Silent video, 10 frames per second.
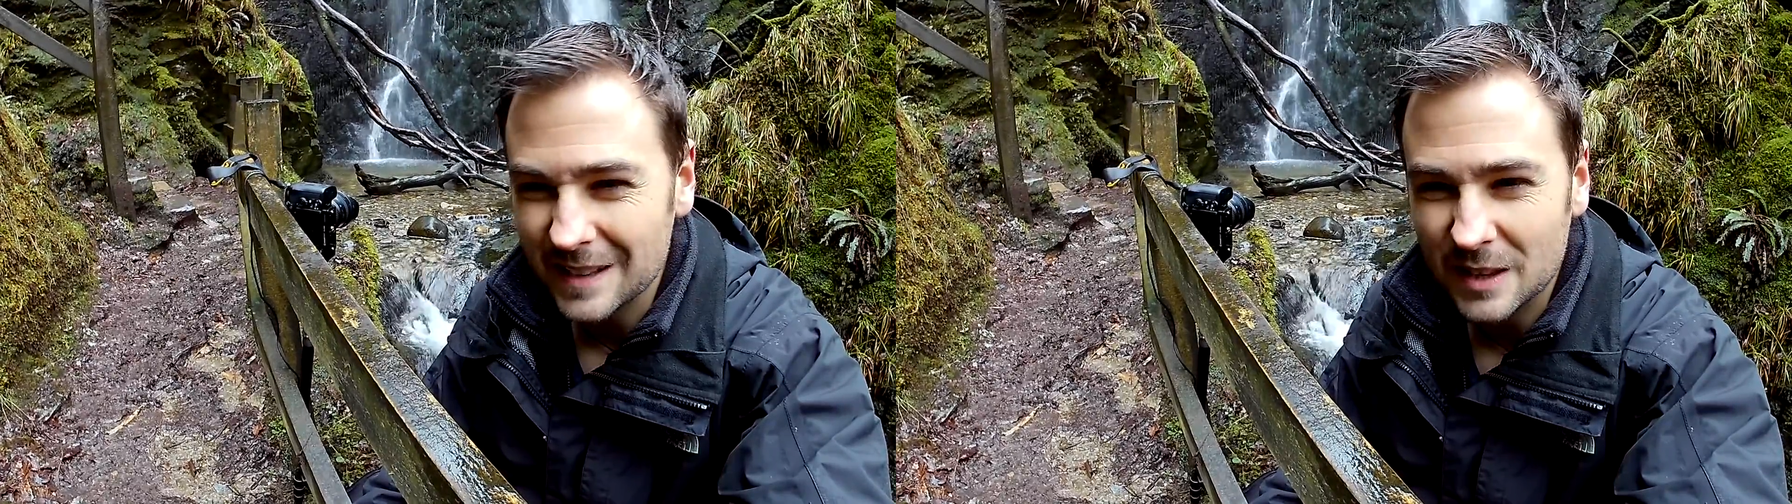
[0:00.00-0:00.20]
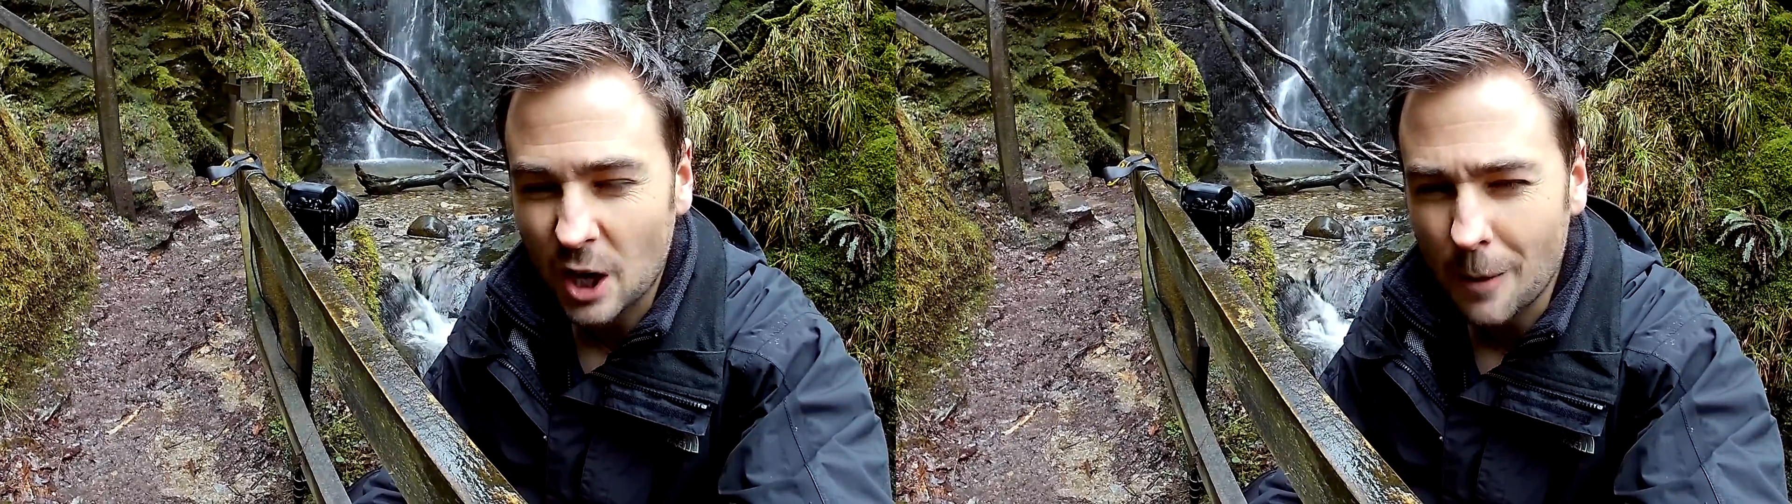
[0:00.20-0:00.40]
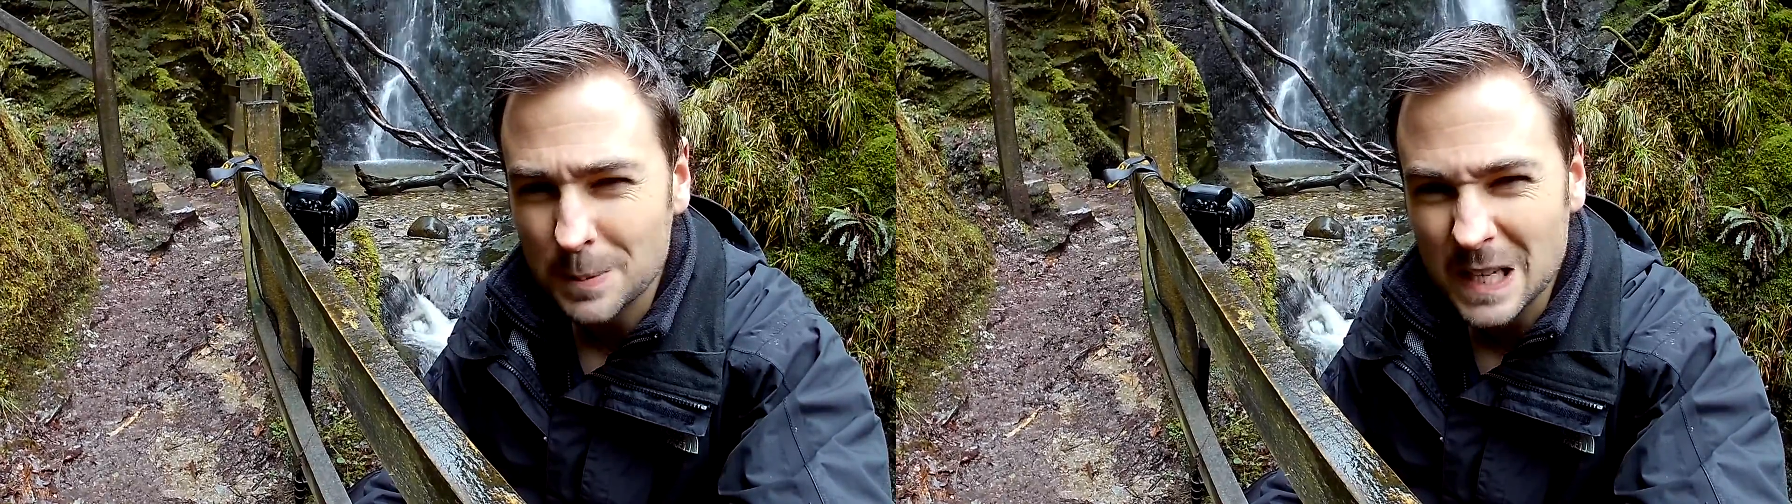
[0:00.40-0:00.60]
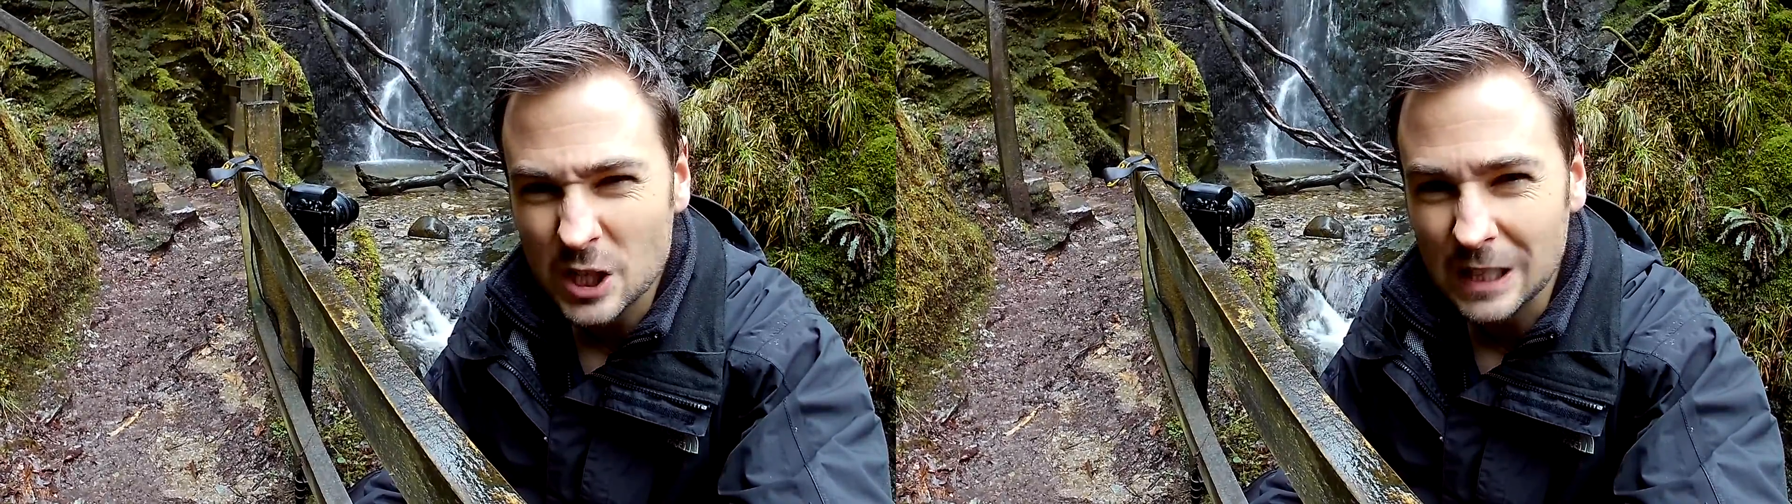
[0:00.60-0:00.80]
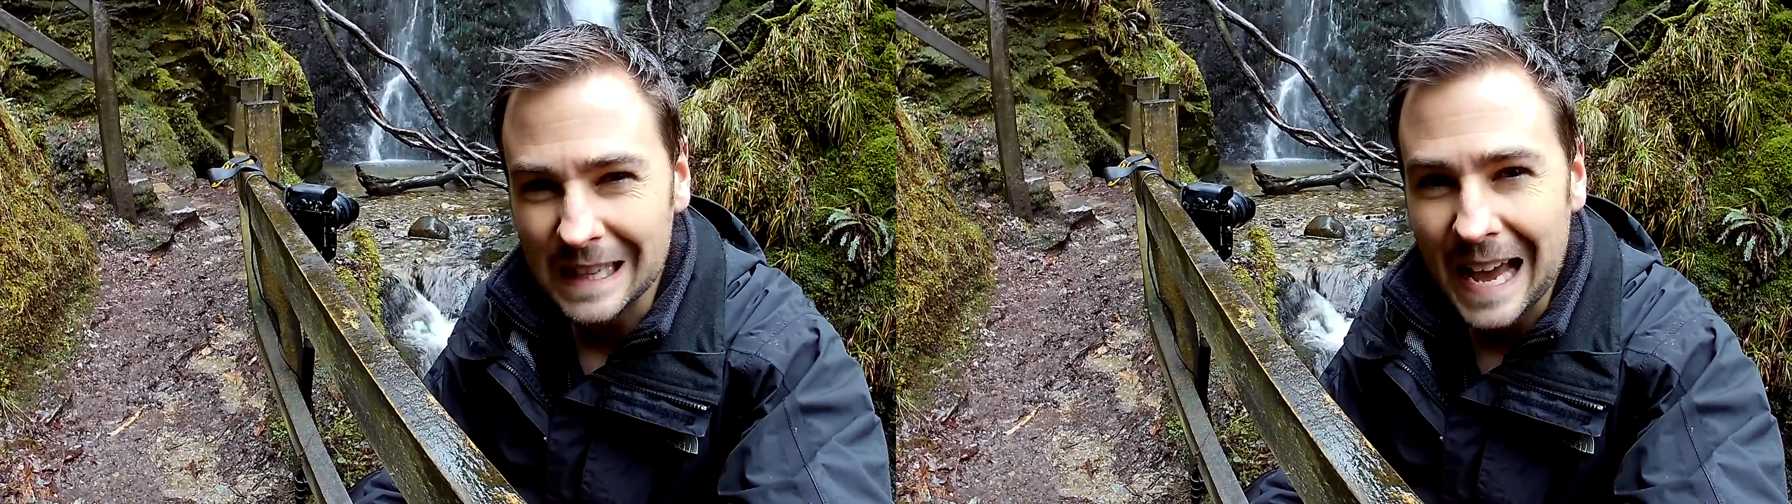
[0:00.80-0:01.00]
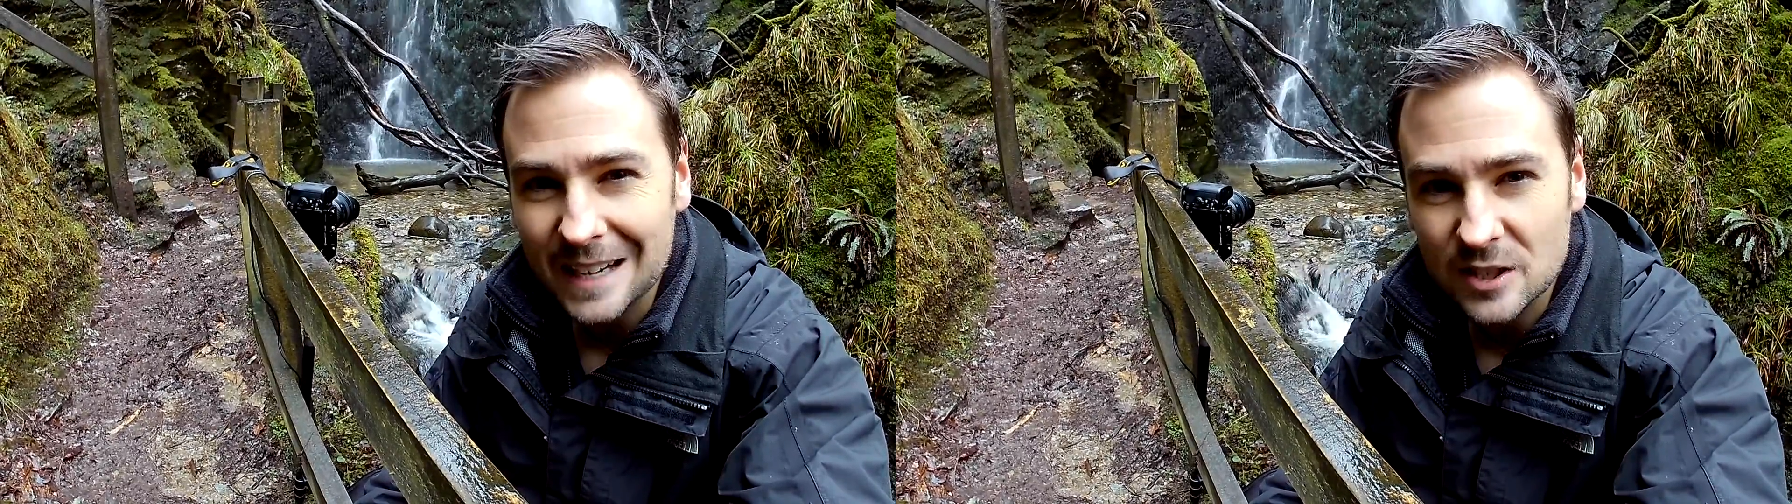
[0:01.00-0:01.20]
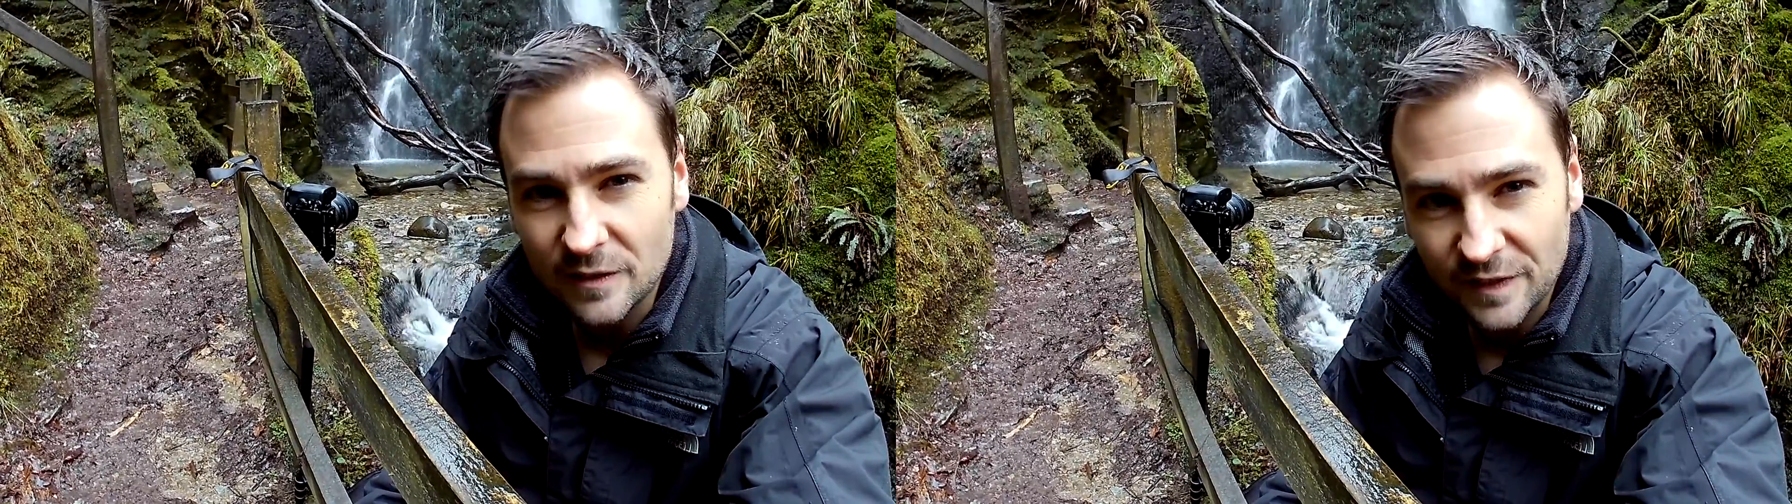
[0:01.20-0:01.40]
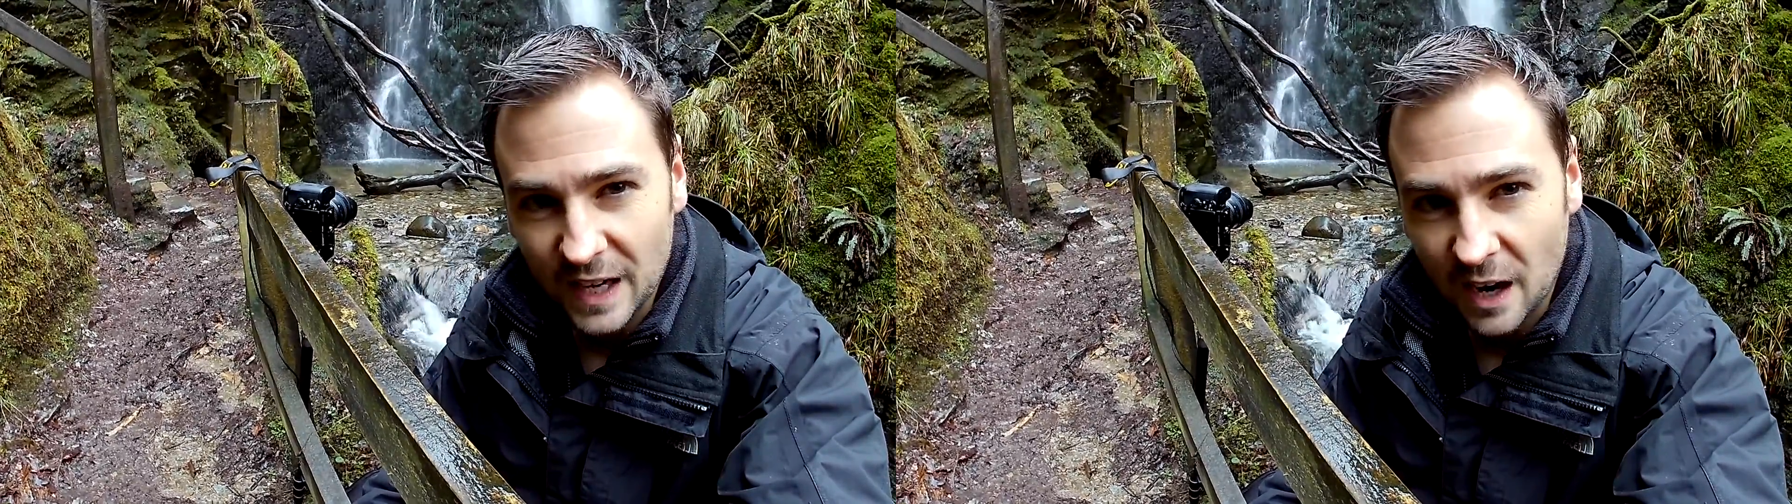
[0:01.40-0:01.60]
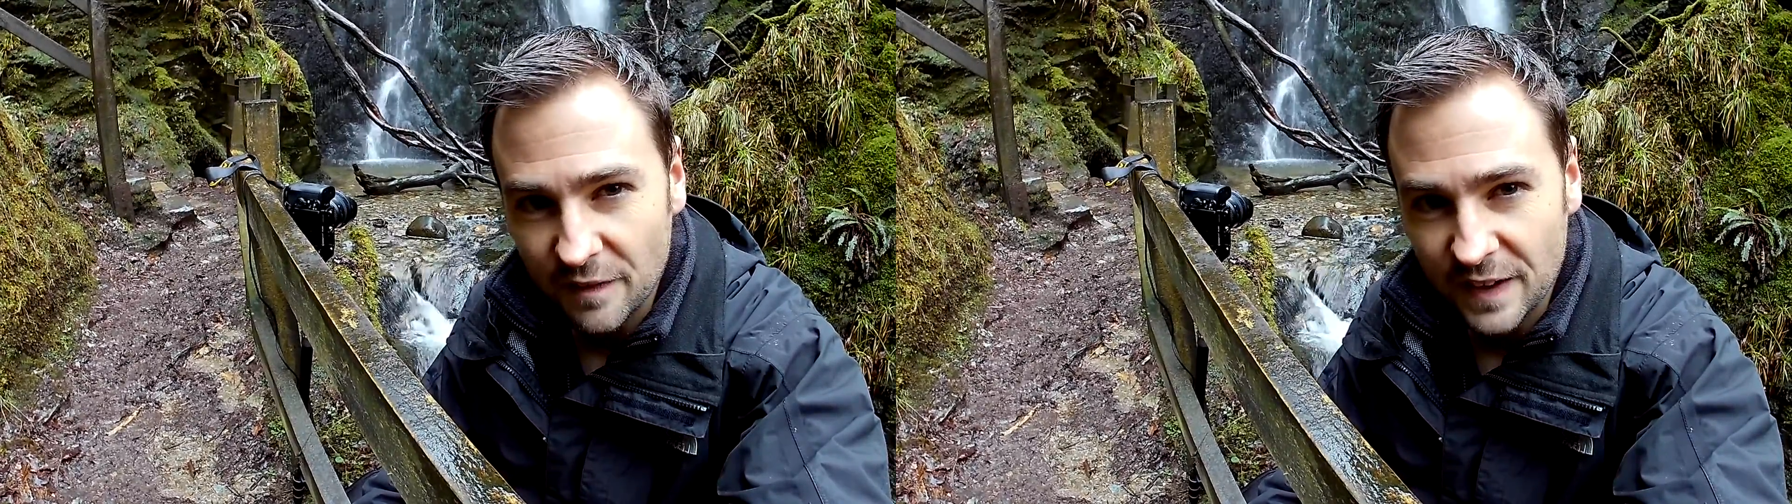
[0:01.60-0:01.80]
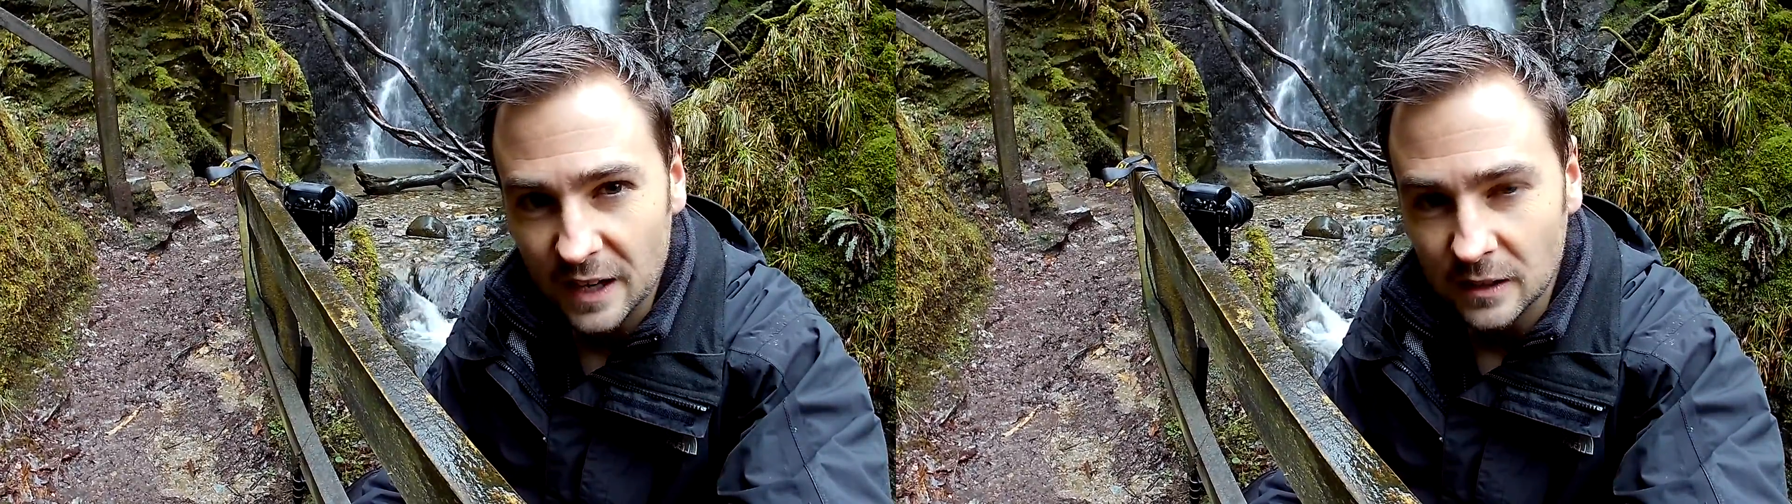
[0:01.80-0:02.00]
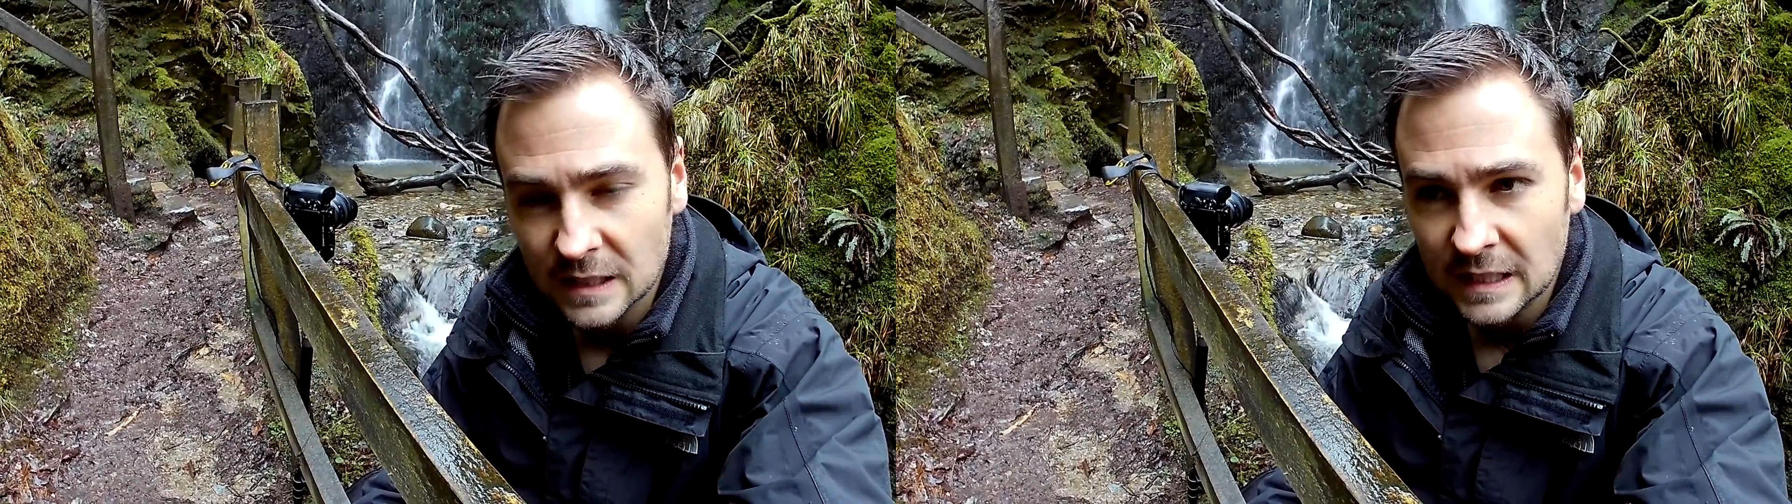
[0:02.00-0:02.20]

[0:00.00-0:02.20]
the composition lacks something, I feel.